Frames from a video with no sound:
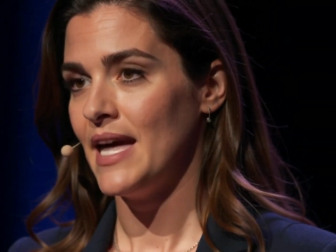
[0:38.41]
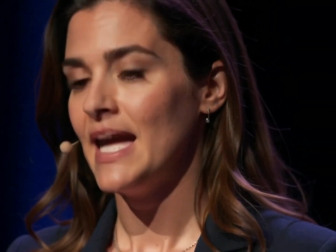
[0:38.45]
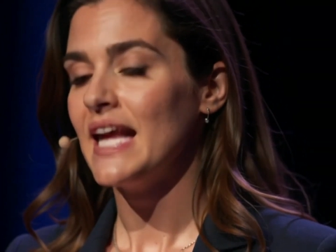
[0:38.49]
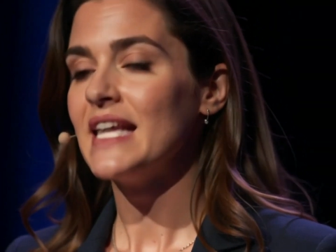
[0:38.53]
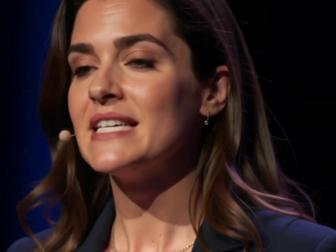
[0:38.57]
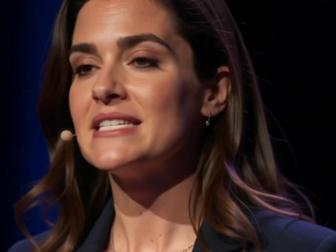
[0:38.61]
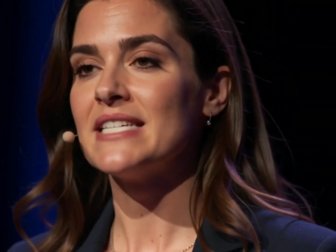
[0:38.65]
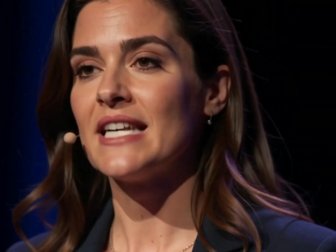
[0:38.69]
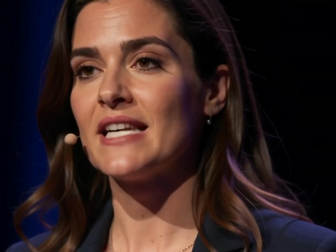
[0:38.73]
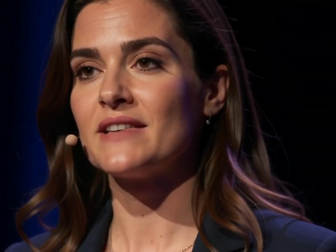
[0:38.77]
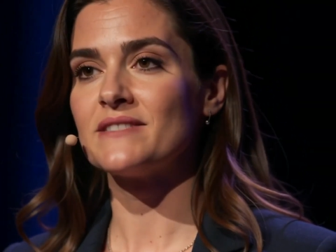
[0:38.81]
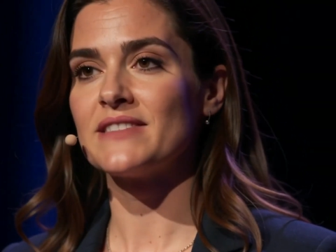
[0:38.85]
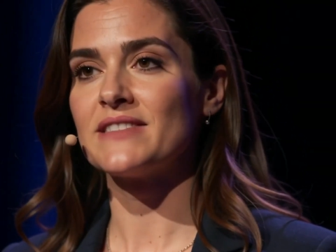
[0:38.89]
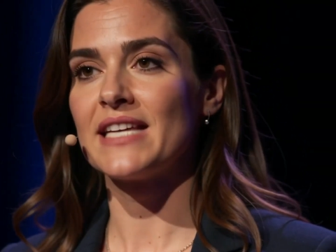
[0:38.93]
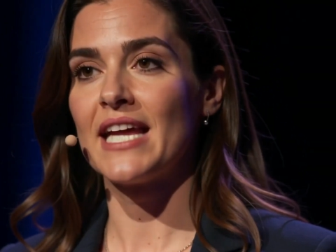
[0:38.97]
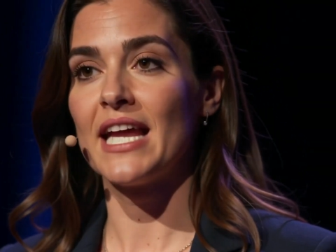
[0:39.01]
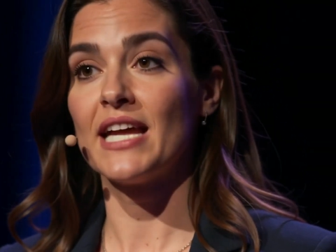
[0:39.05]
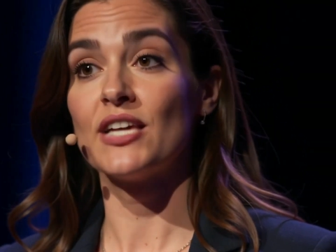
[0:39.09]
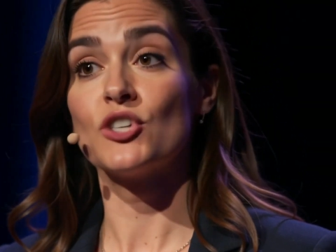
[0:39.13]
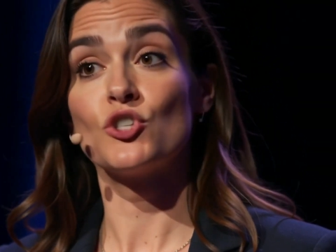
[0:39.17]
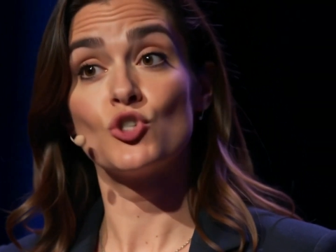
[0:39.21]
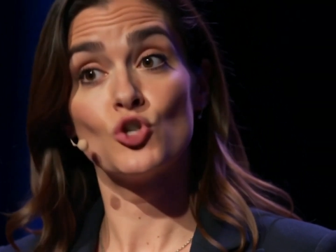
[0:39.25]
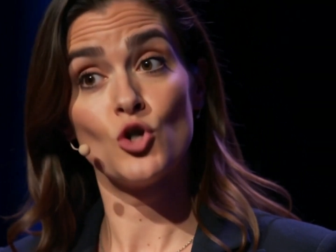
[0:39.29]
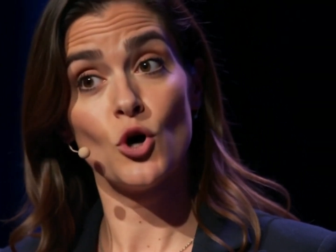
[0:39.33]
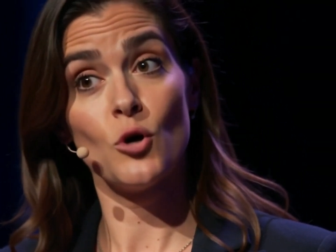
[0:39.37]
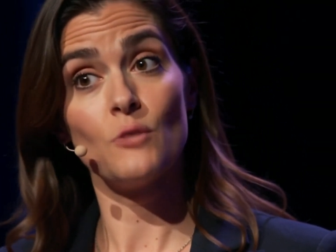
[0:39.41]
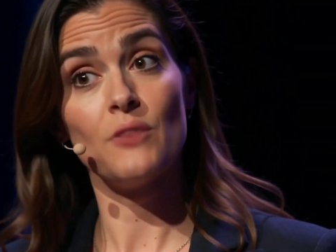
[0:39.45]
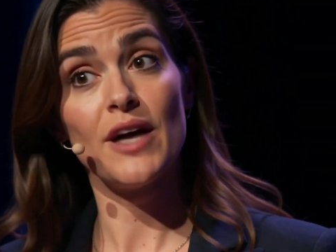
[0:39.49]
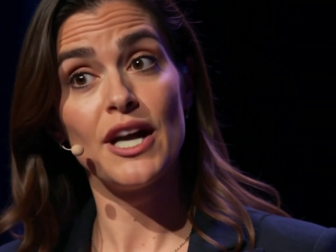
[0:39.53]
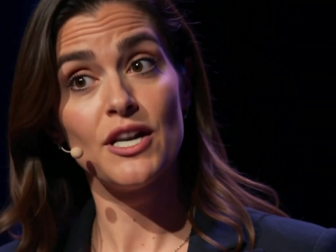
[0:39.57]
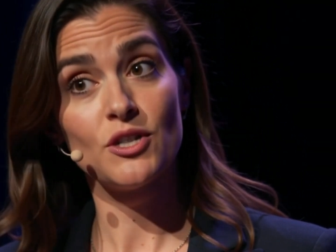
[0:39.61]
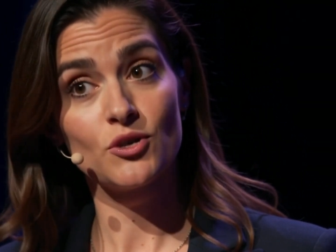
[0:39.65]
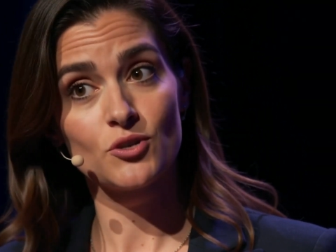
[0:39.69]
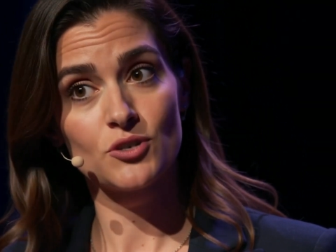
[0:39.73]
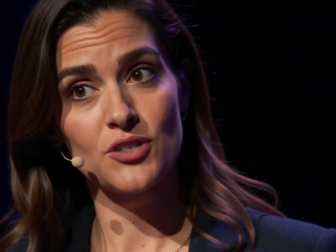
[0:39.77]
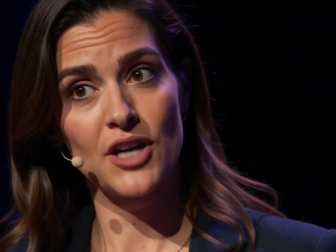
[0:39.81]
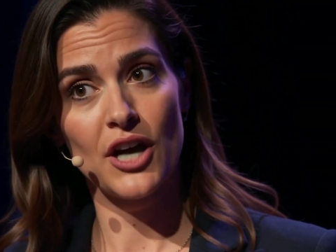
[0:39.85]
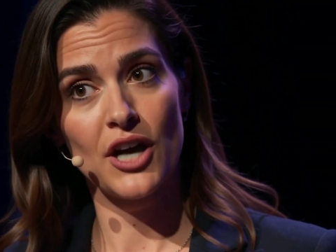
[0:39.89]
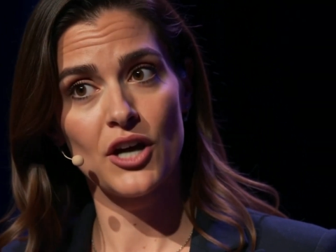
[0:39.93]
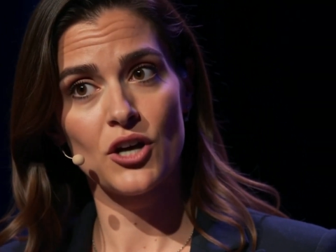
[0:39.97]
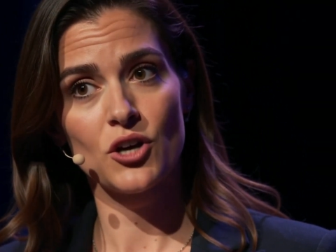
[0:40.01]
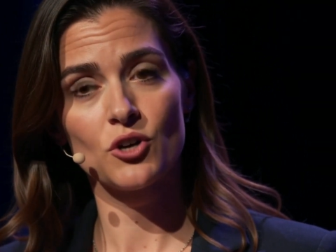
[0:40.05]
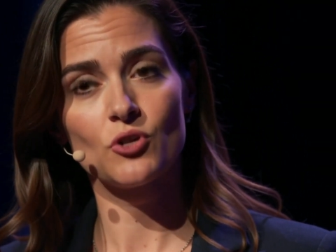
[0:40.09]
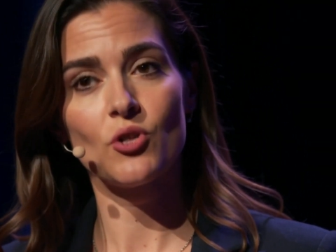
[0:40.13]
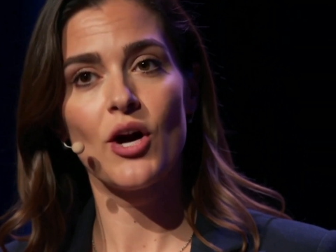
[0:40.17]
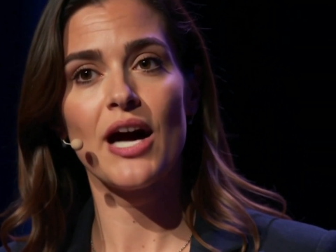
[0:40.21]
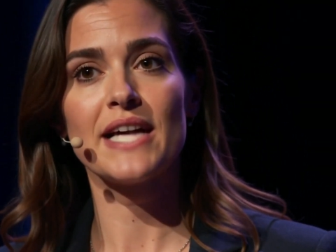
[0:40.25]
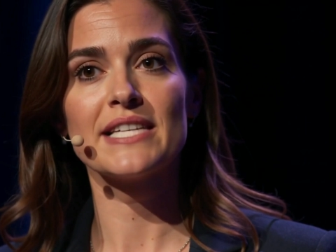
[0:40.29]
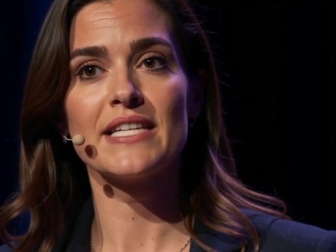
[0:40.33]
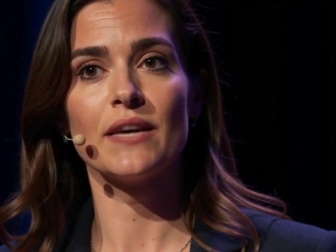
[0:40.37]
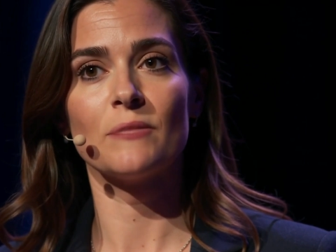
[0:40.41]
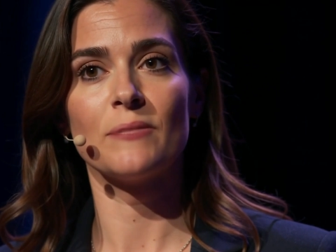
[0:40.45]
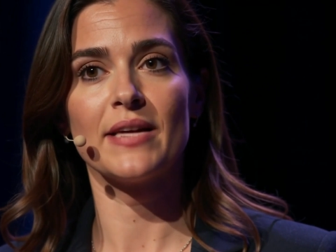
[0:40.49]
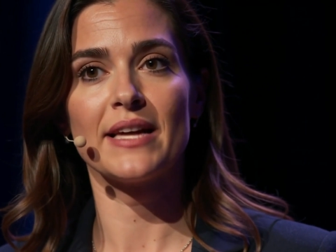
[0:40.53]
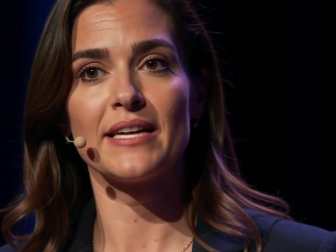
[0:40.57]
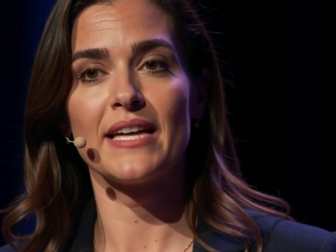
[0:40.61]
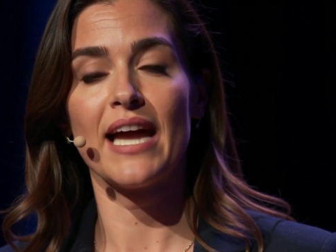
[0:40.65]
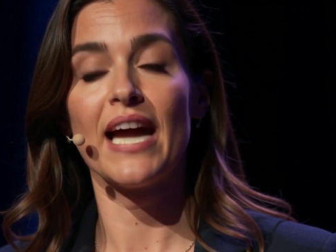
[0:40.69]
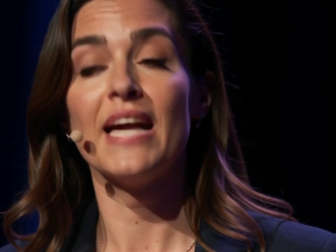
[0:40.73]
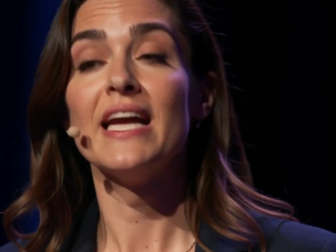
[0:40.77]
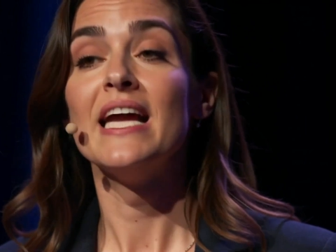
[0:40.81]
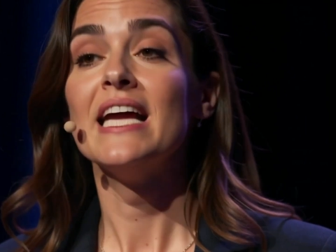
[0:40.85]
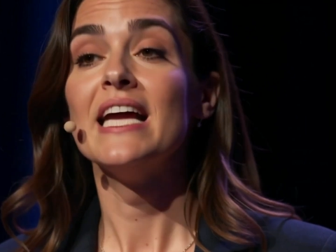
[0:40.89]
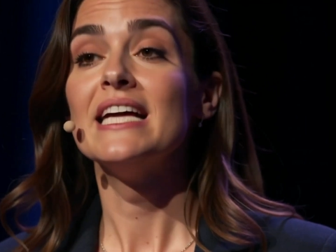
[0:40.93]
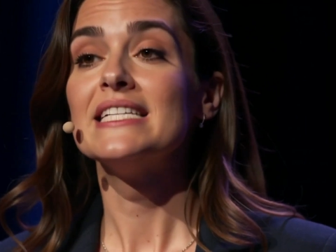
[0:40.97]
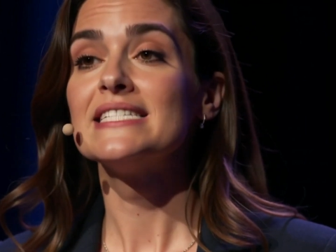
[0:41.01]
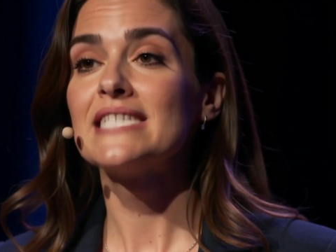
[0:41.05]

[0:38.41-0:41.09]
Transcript: Instead of saying, join my newsletter, try something like,